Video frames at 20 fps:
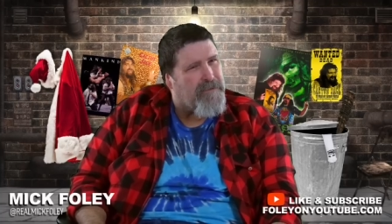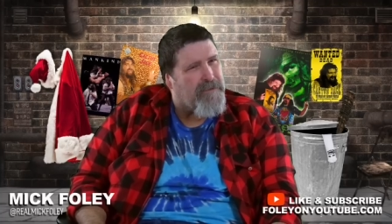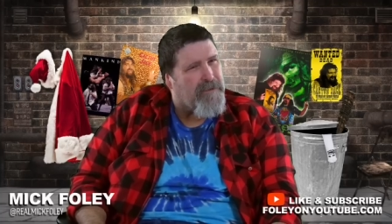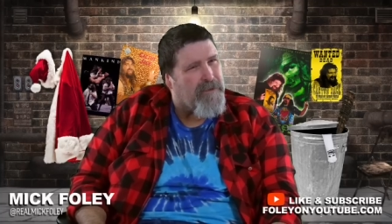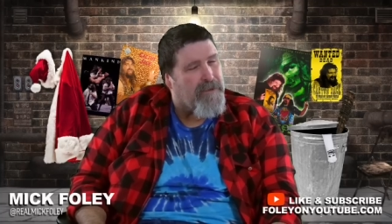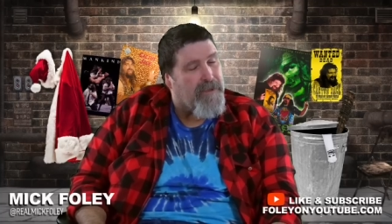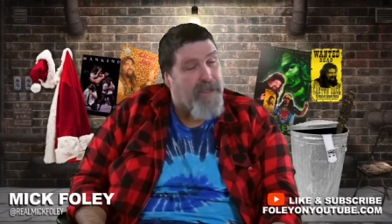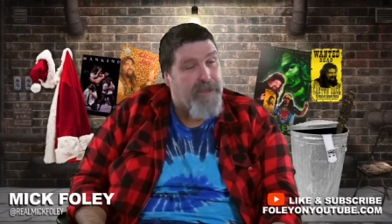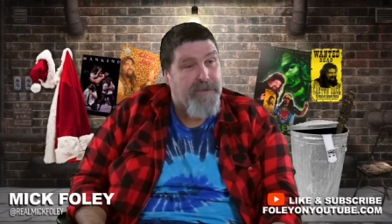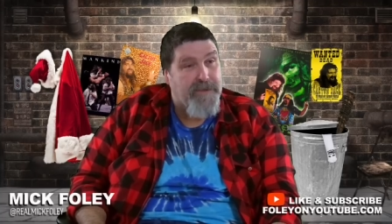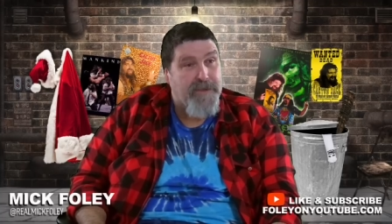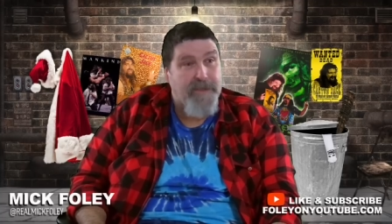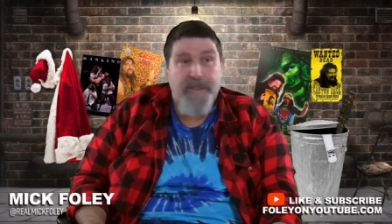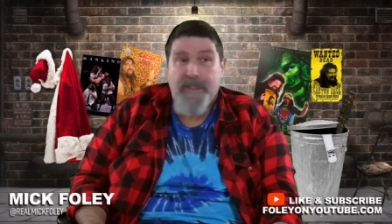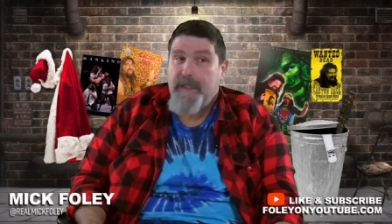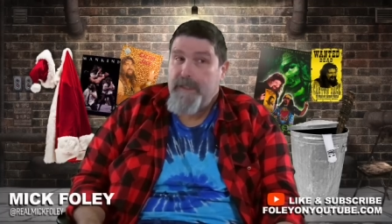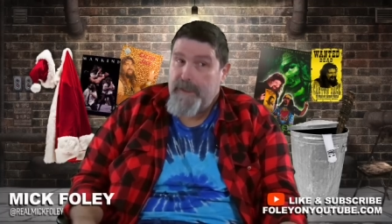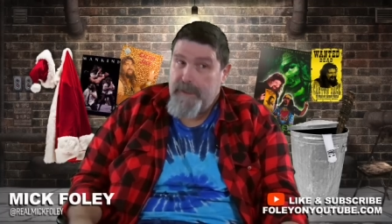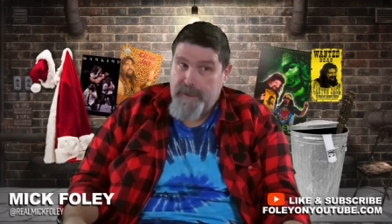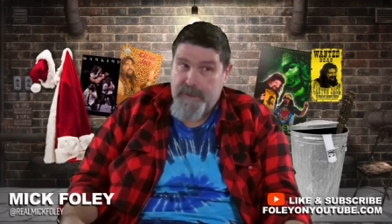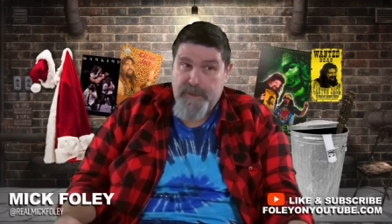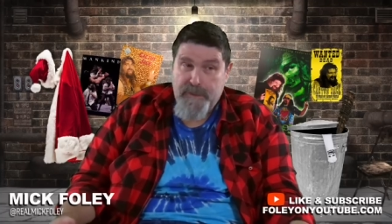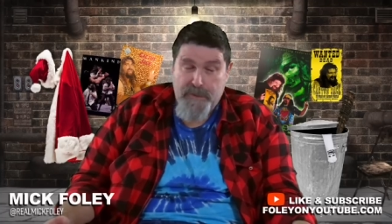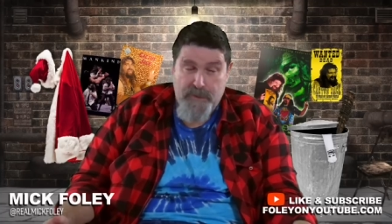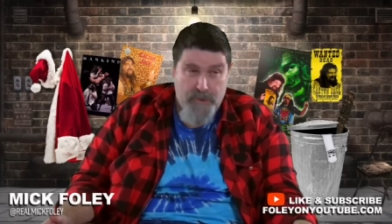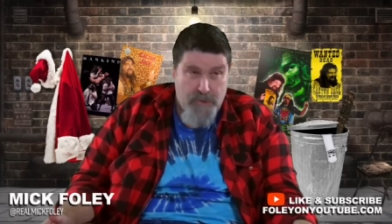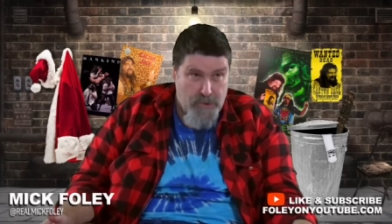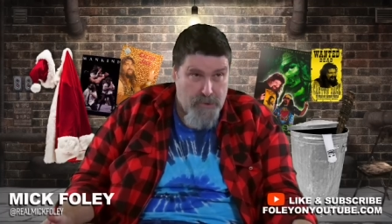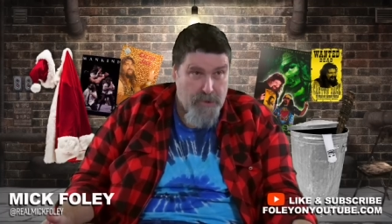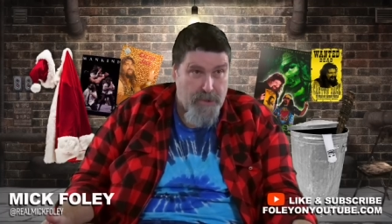That's it's
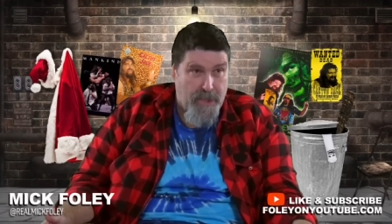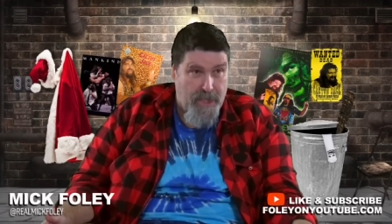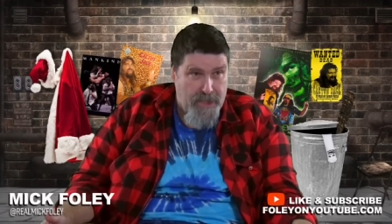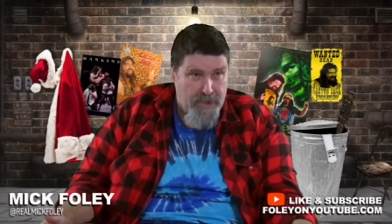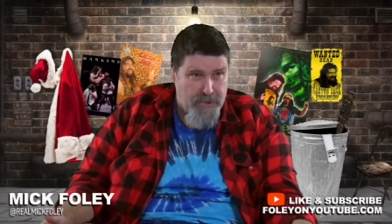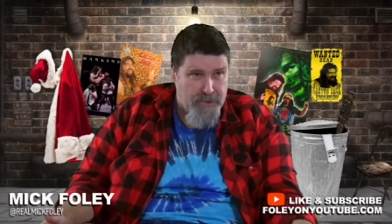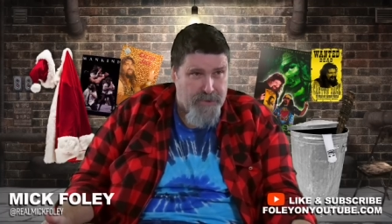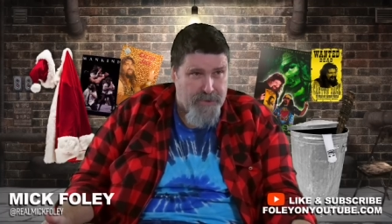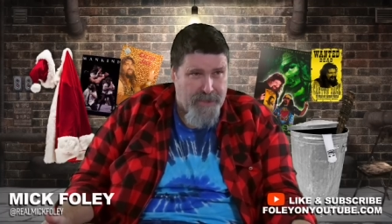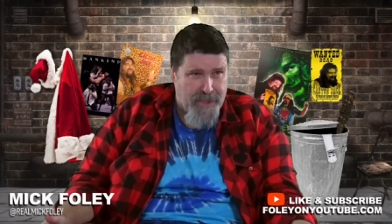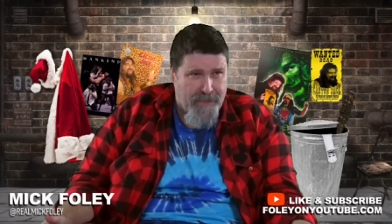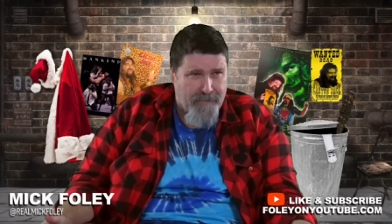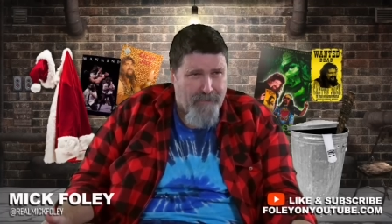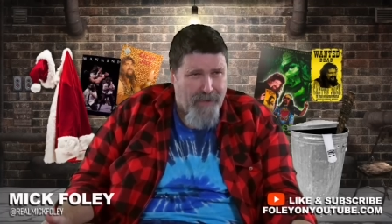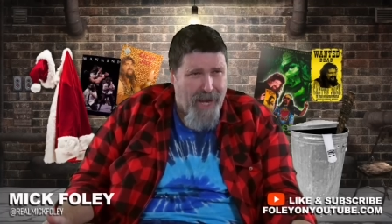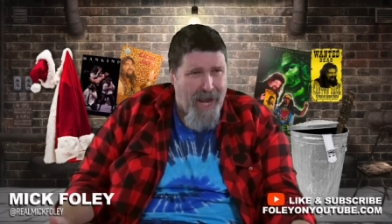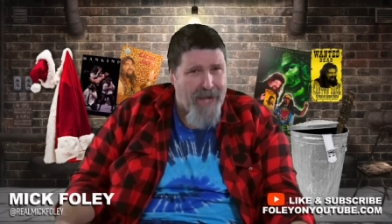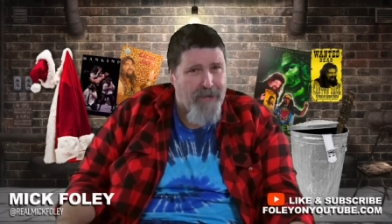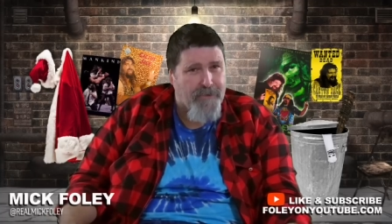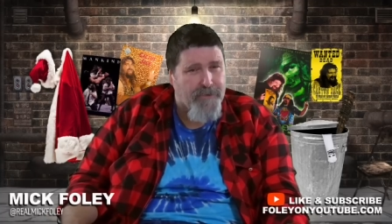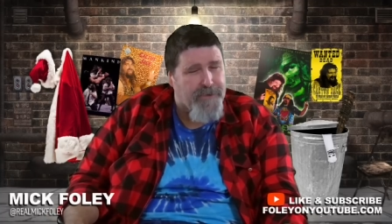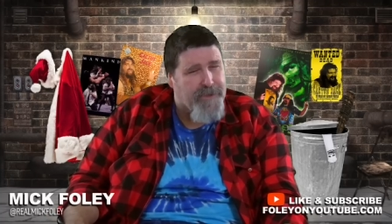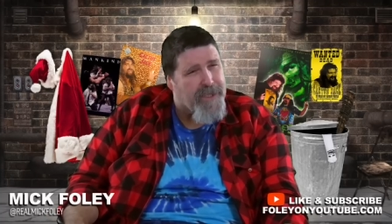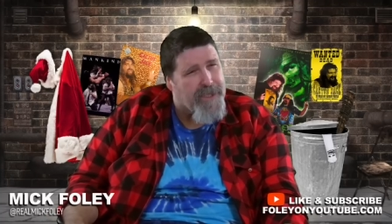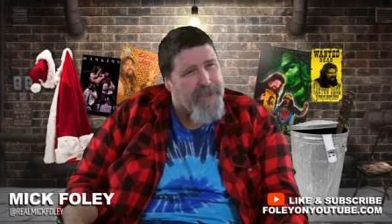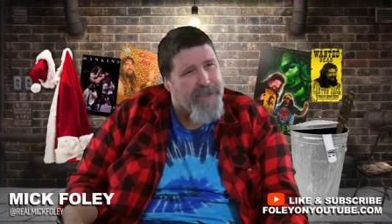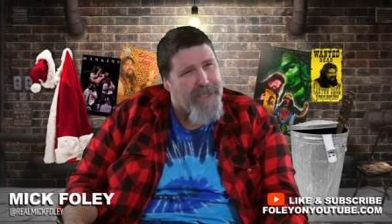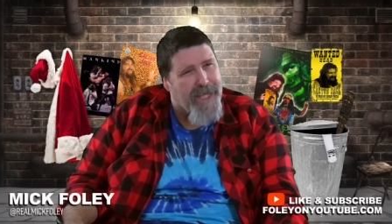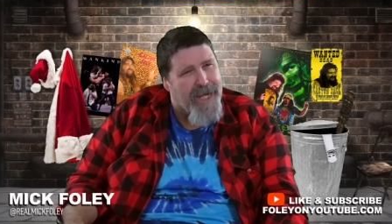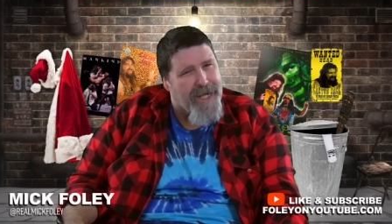interesting, but I don't
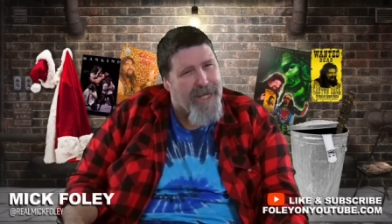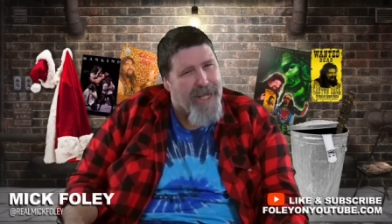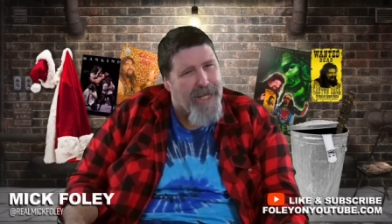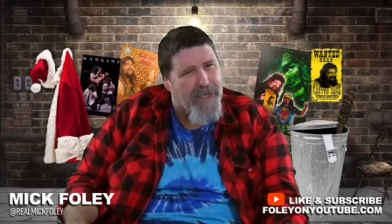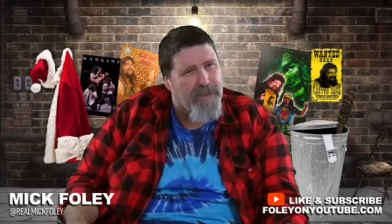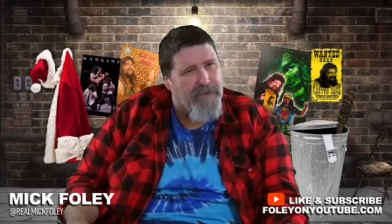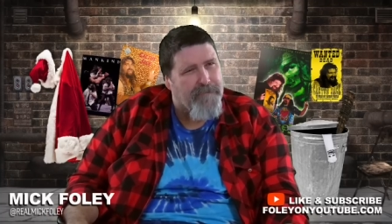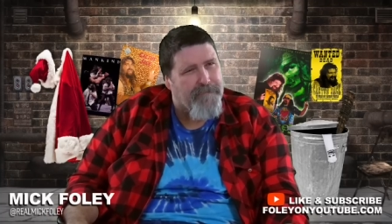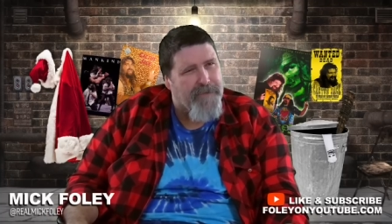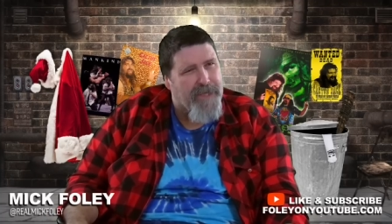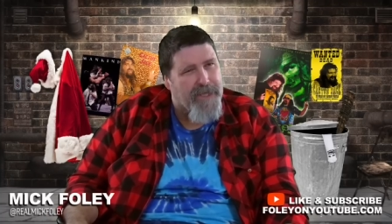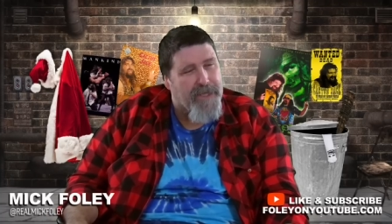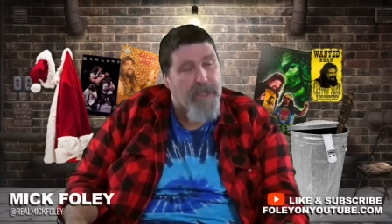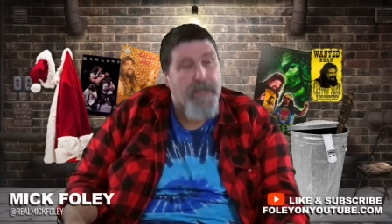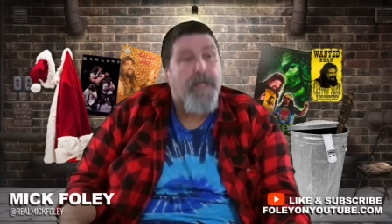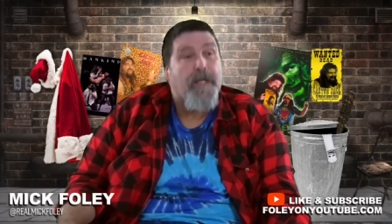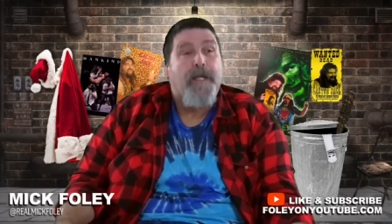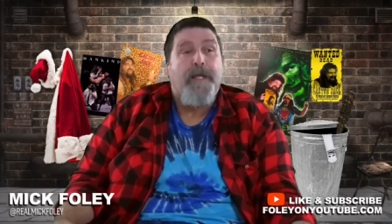think that elevate.